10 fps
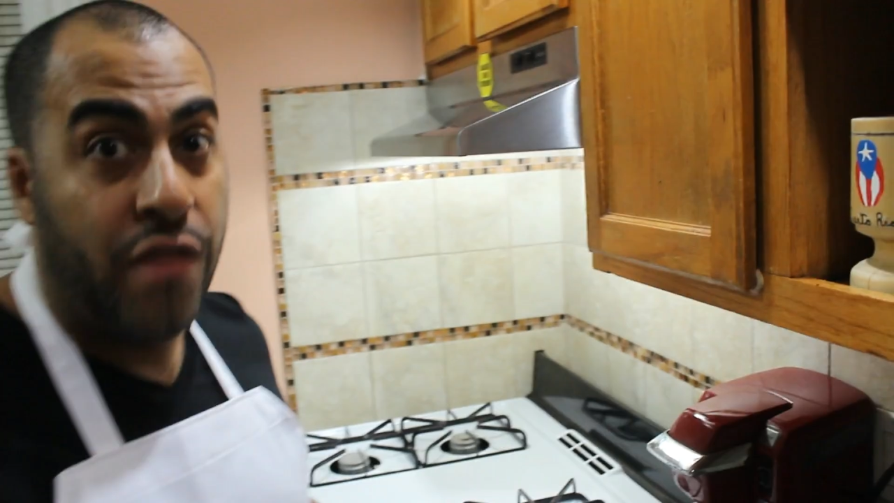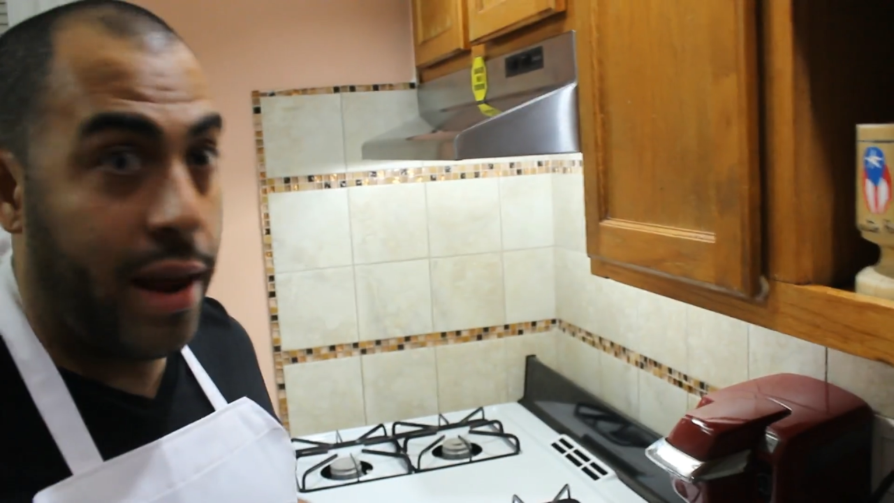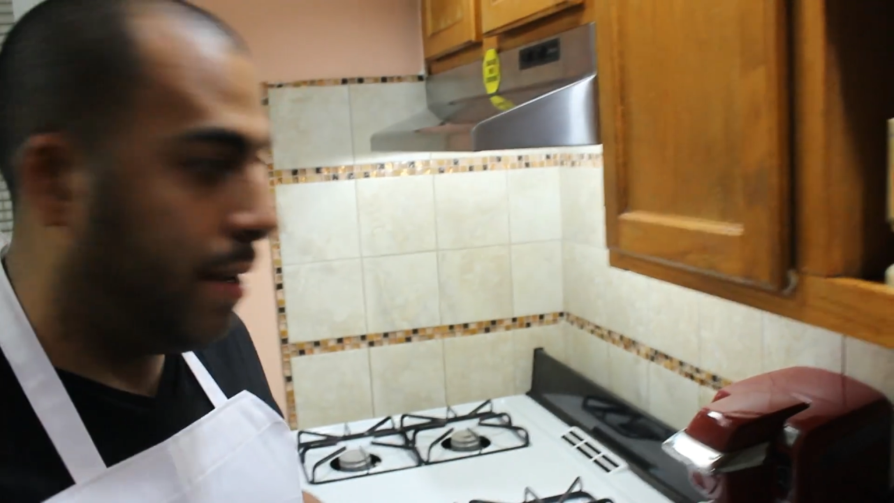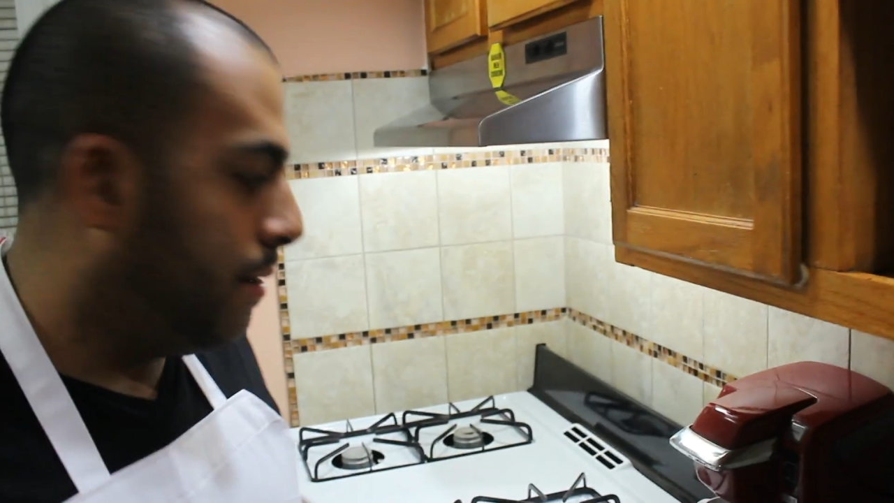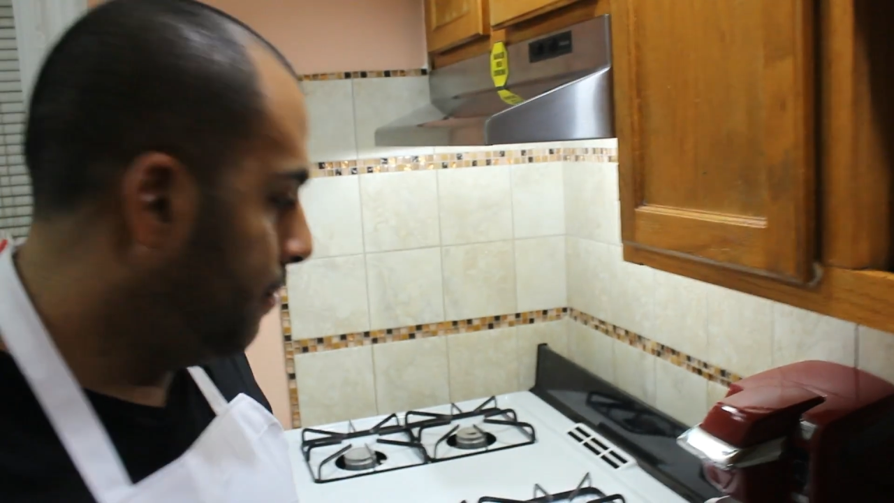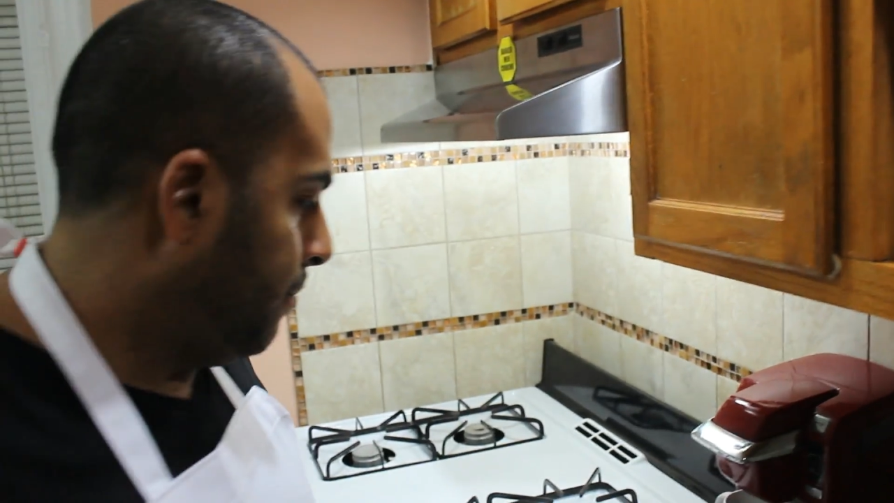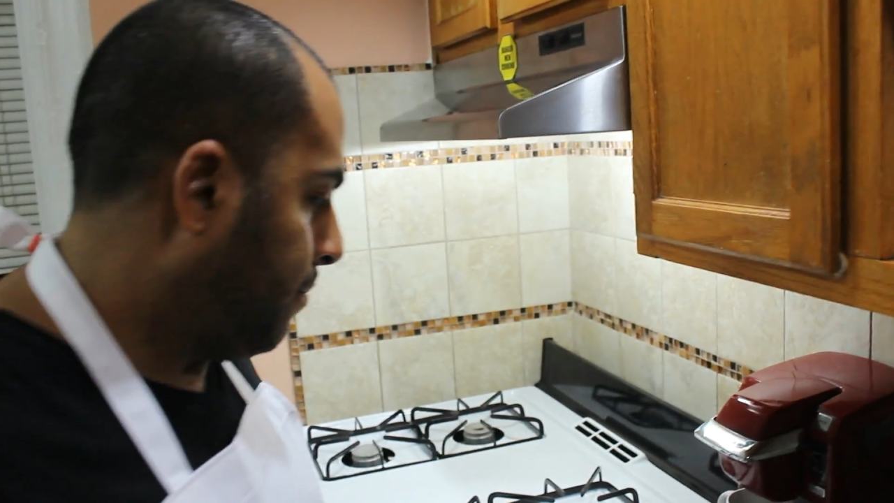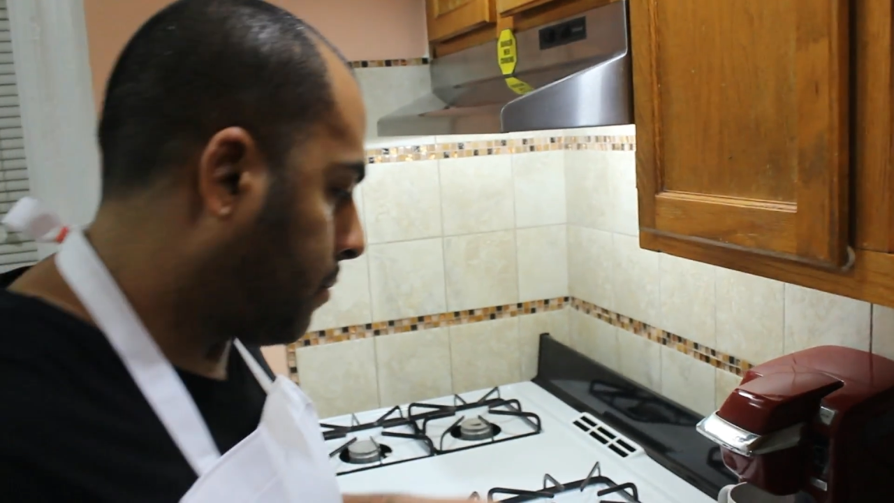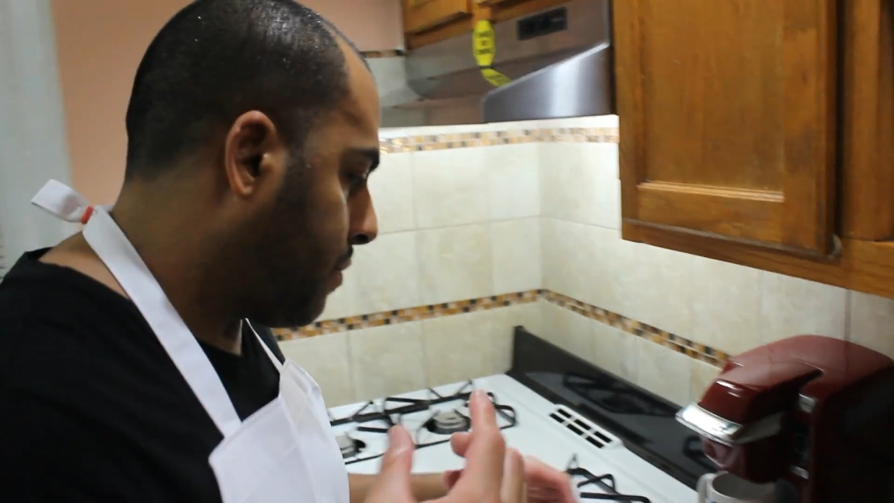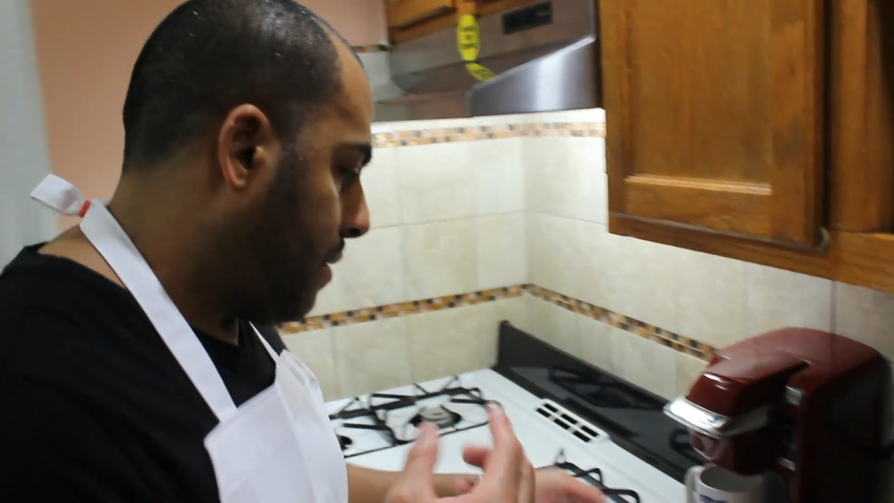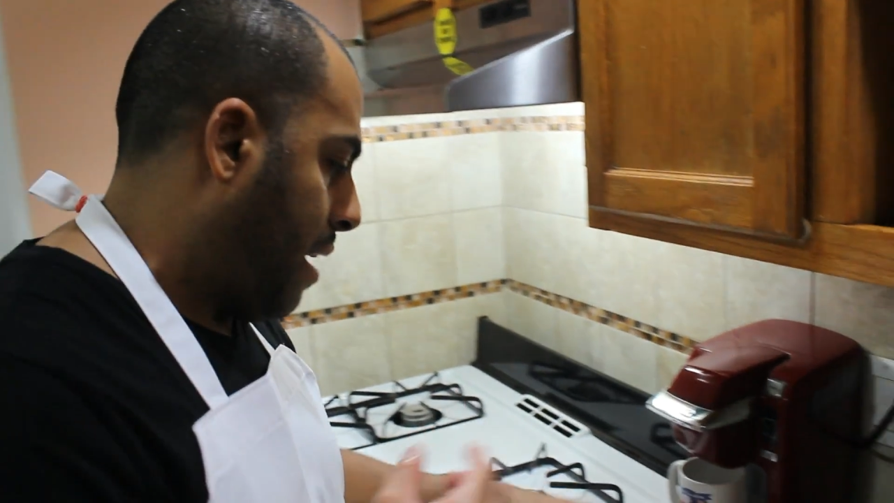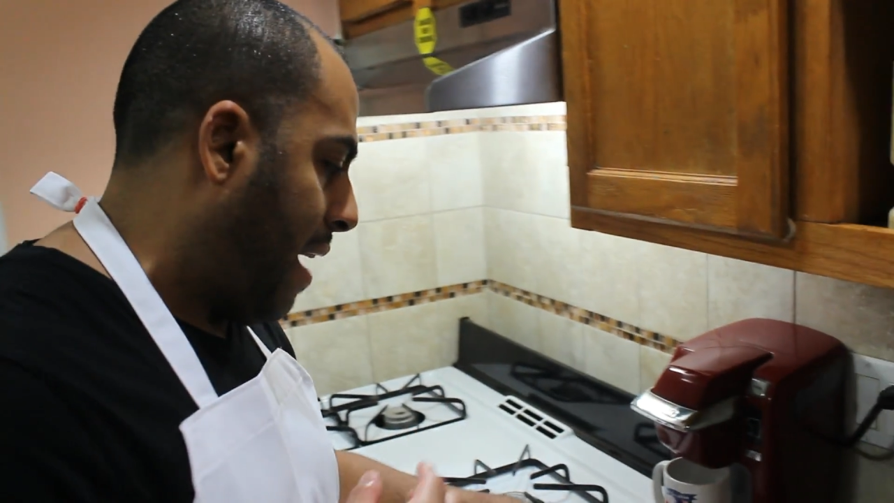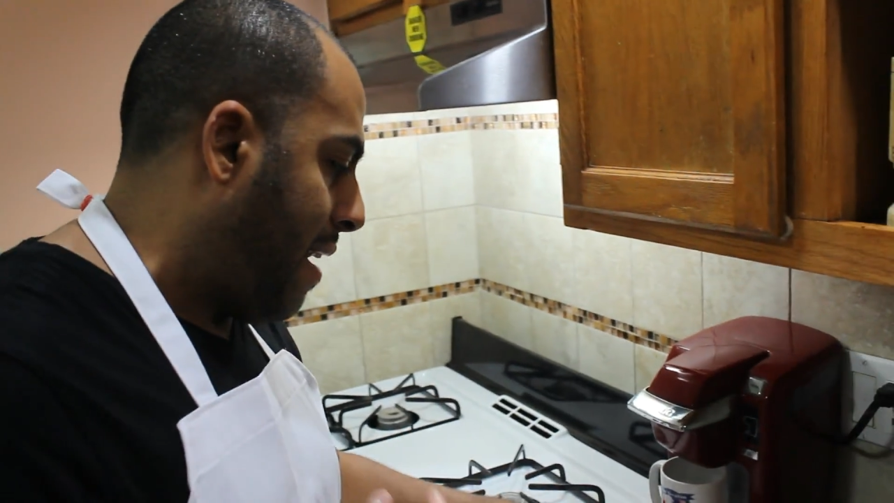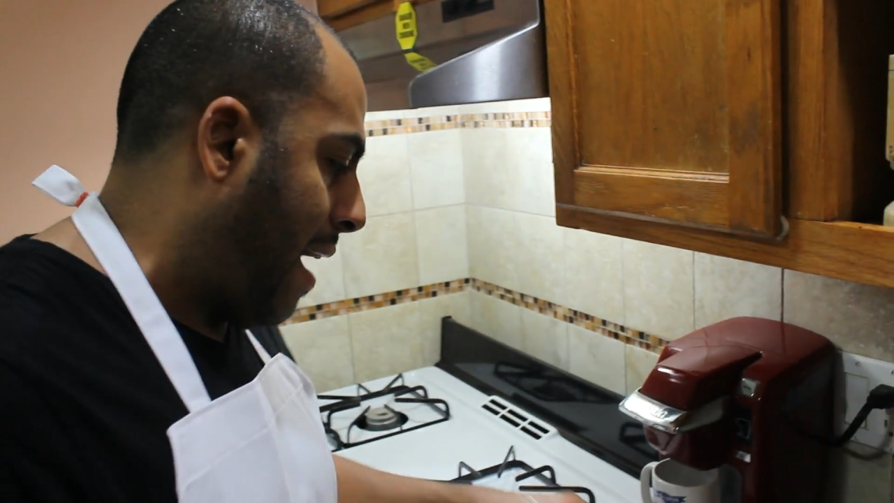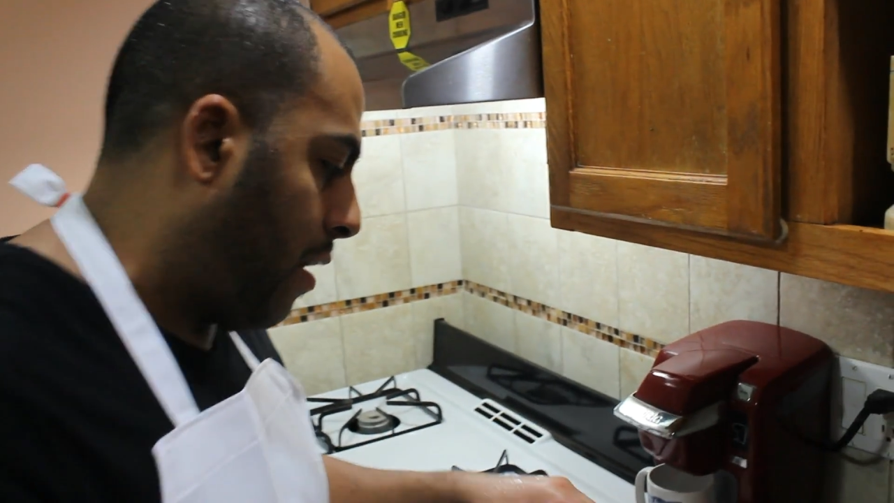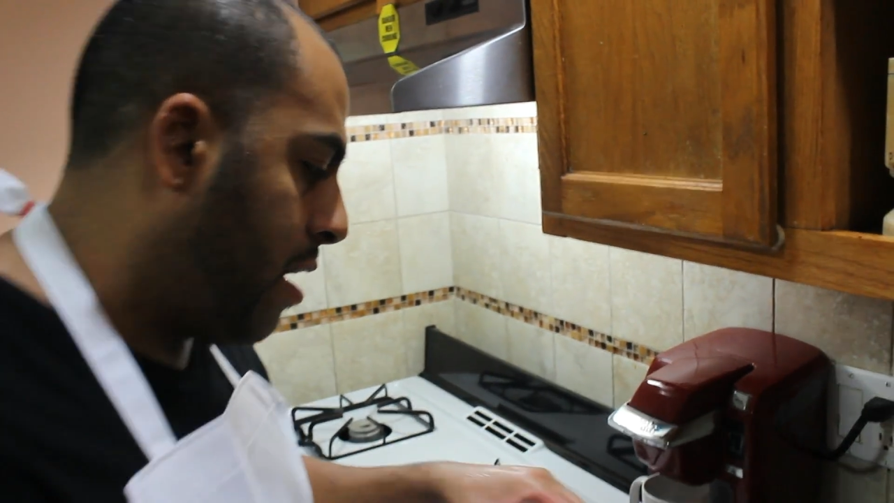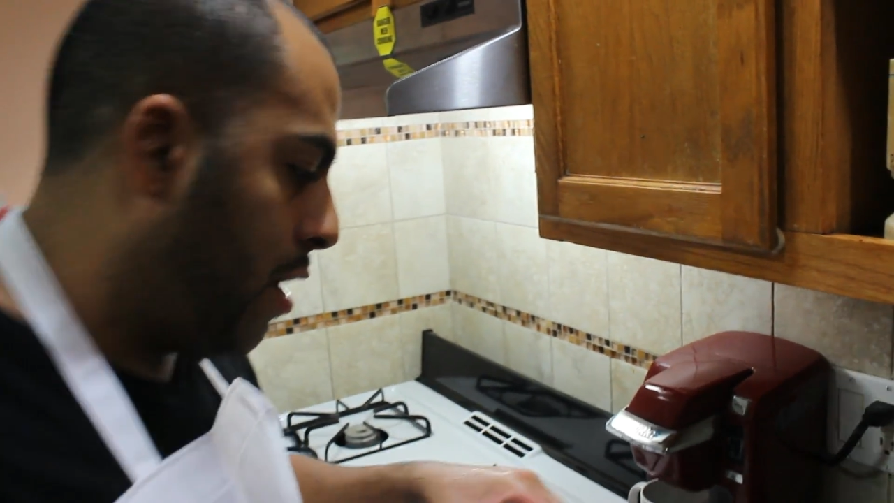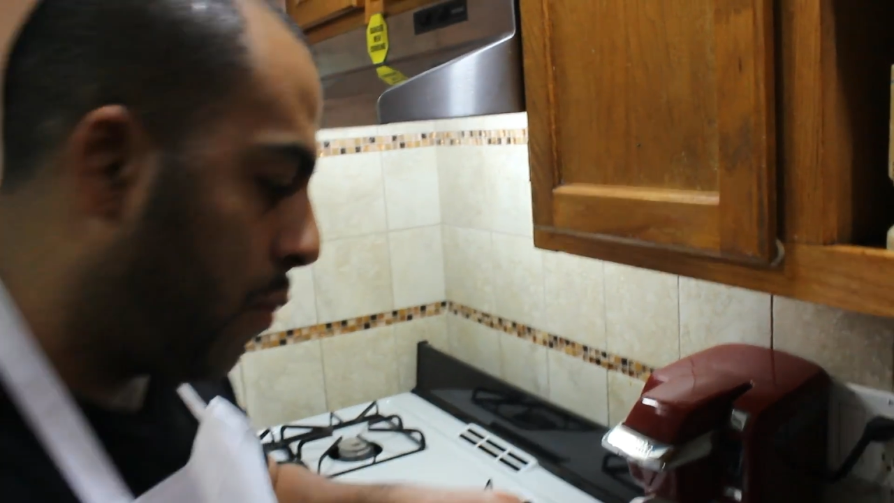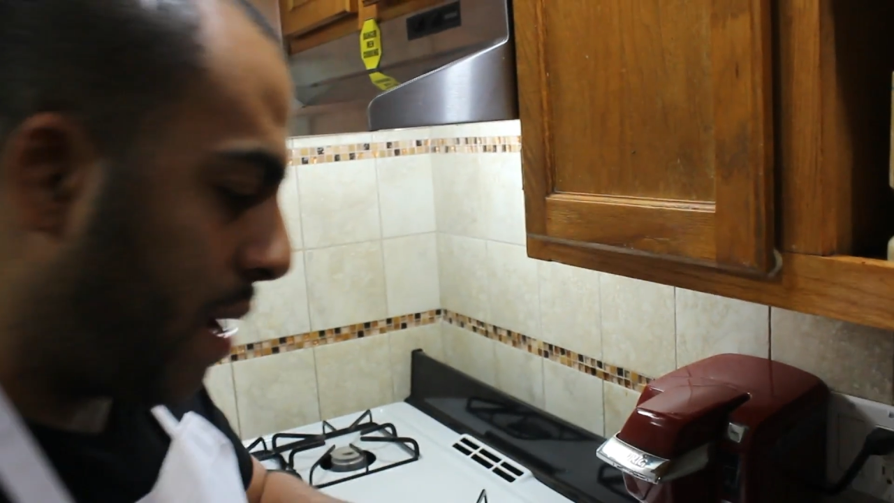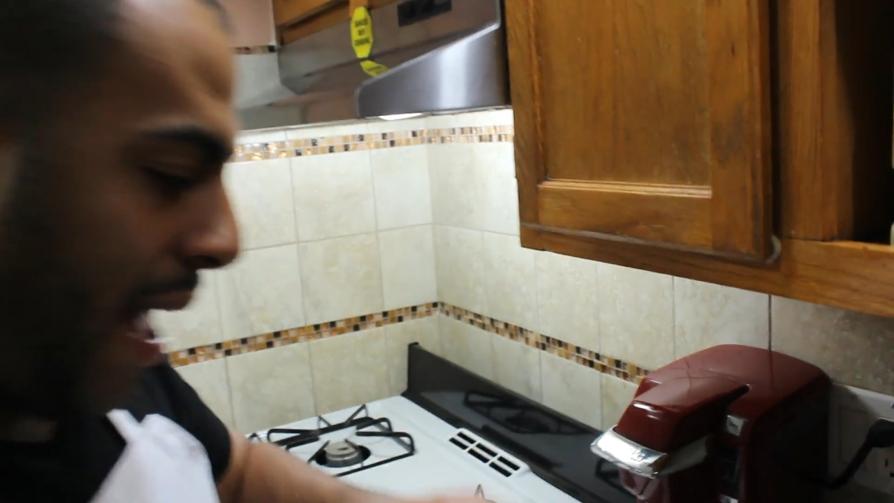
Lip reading: ready. And now here we